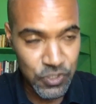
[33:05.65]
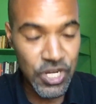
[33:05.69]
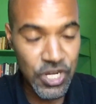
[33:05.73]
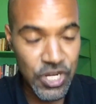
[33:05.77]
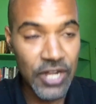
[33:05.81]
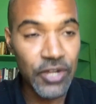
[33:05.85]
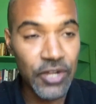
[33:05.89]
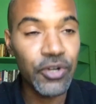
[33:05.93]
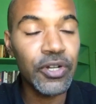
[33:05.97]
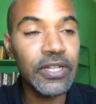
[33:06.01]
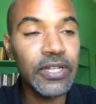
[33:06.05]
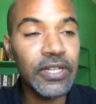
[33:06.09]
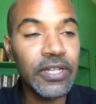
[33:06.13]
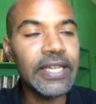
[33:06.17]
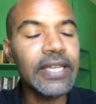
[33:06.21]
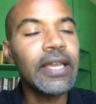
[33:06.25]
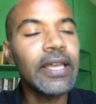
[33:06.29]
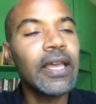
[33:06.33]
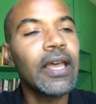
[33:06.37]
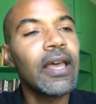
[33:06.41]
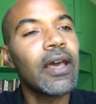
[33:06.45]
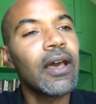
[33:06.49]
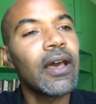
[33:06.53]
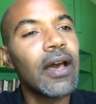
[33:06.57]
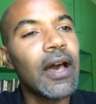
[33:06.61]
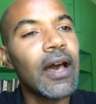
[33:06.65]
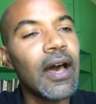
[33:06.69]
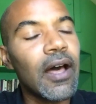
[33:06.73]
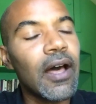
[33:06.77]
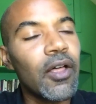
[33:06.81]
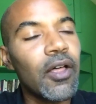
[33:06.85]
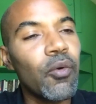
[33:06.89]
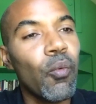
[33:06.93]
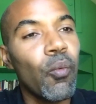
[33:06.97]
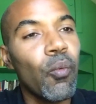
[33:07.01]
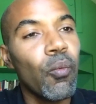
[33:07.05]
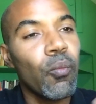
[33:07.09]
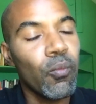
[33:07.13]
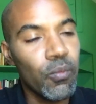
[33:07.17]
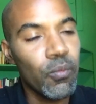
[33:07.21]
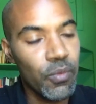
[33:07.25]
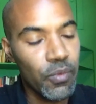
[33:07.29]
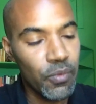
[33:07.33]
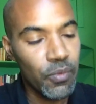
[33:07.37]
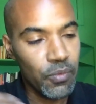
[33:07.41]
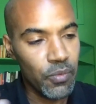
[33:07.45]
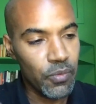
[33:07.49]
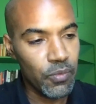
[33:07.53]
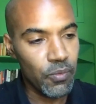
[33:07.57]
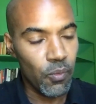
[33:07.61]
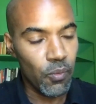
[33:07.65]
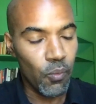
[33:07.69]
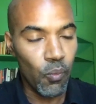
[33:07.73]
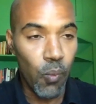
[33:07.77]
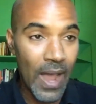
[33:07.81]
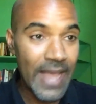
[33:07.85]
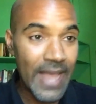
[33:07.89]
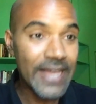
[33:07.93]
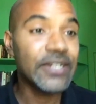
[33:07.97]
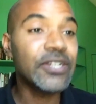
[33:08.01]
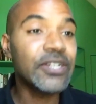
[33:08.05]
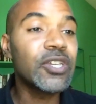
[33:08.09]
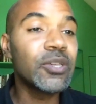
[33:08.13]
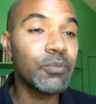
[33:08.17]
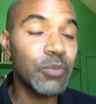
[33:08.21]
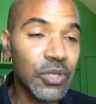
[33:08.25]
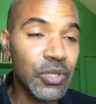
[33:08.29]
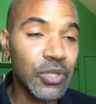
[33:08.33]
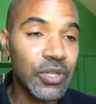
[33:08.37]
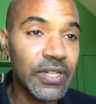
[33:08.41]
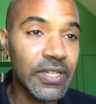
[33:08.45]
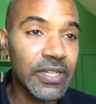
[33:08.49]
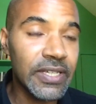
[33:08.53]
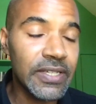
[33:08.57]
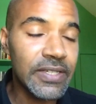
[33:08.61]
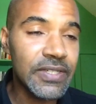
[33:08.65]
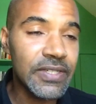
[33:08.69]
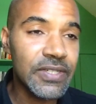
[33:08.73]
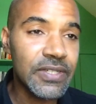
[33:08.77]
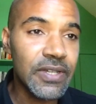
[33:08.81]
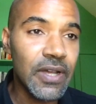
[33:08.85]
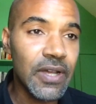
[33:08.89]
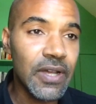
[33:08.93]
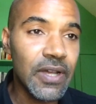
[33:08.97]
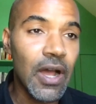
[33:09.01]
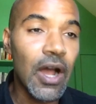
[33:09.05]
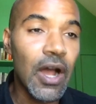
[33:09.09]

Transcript: generally uh, white communities